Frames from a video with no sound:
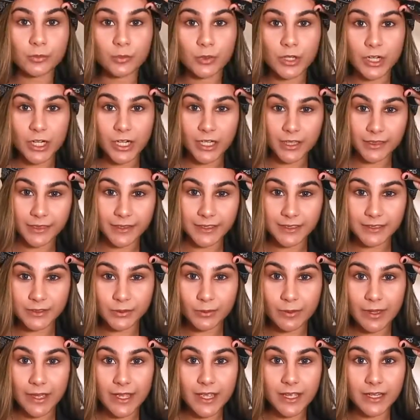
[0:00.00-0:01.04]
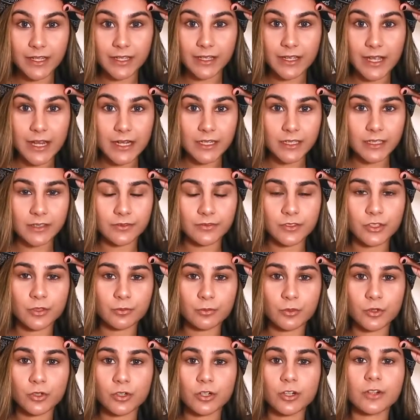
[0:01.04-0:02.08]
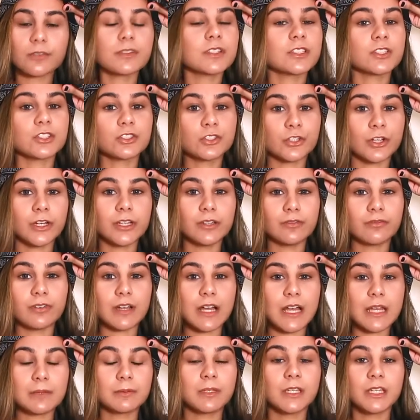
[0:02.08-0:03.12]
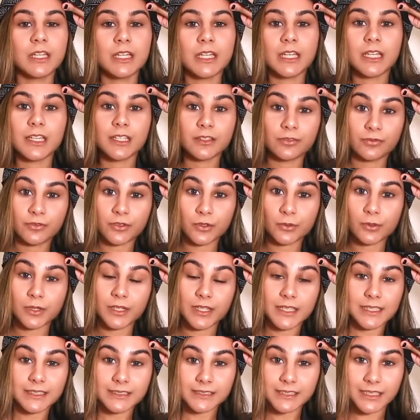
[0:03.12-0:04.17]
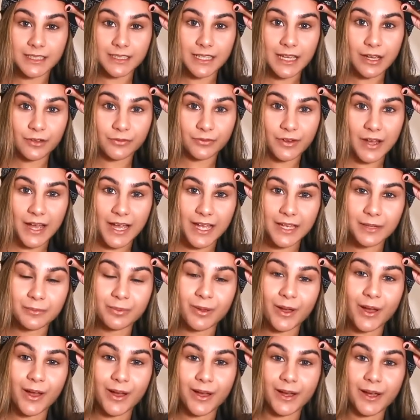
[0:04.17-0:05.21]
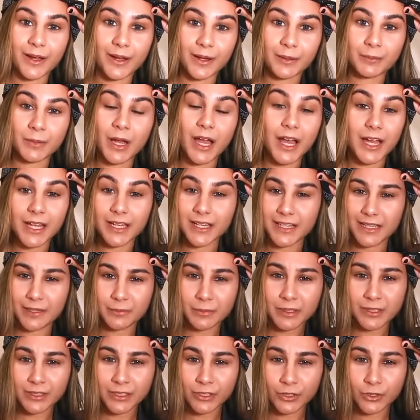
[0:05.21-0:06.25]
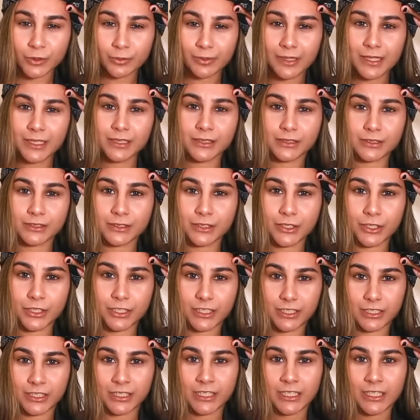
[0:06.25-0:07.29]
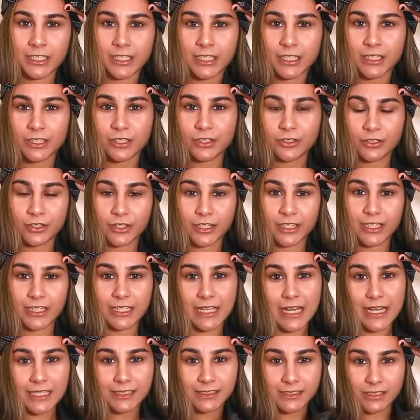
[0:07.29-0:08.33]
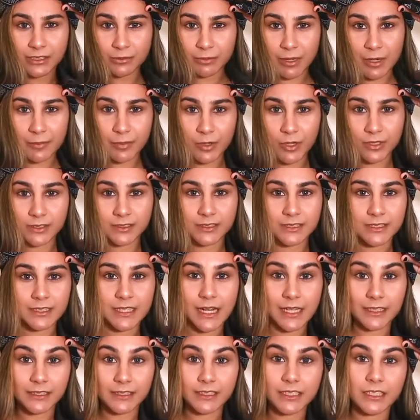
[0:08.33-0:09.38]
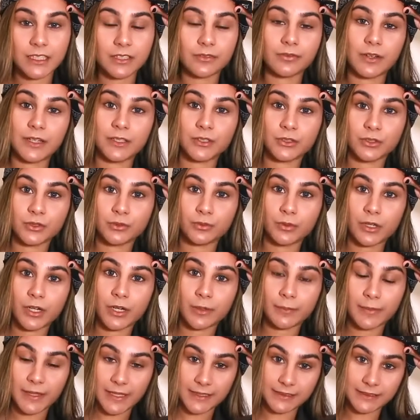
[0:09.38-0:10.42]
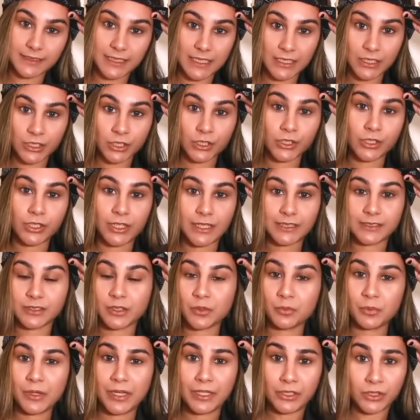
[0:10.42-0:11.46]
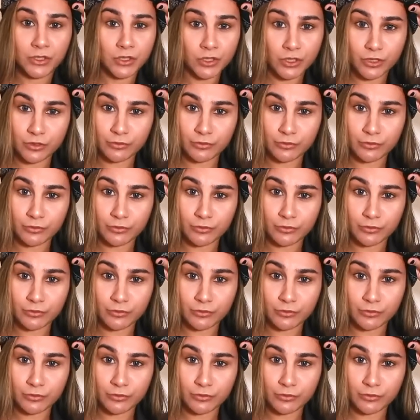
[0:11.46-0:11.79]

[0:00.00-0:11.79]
wear it this way and it kind of gives you more of a street vibe if you are into that vibe. I am a little bit, so you know, it adds to my personality. If I do wear a bandana, you guys can wear cuter